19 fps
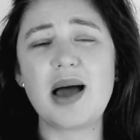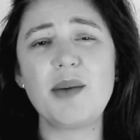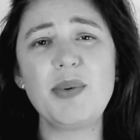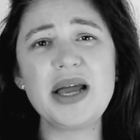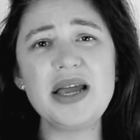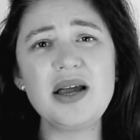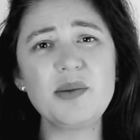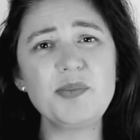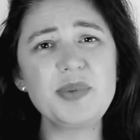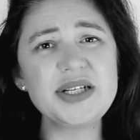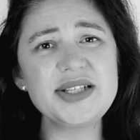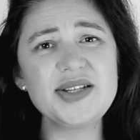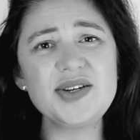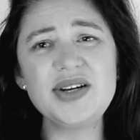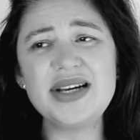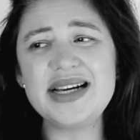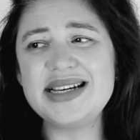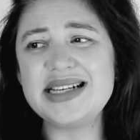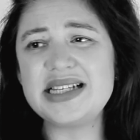A buyer
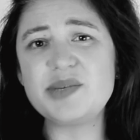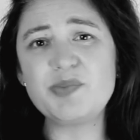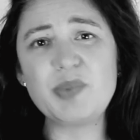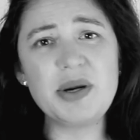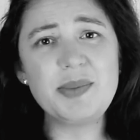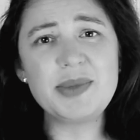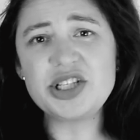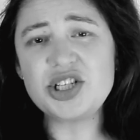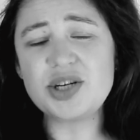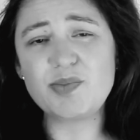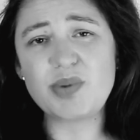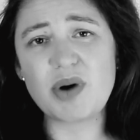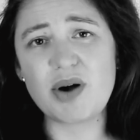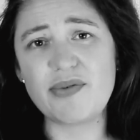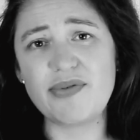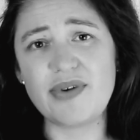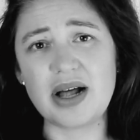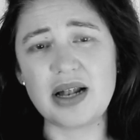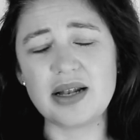persona is pretty much a
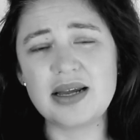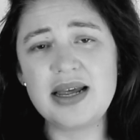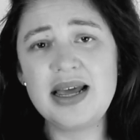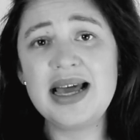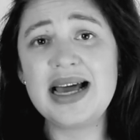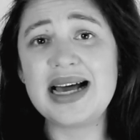profile,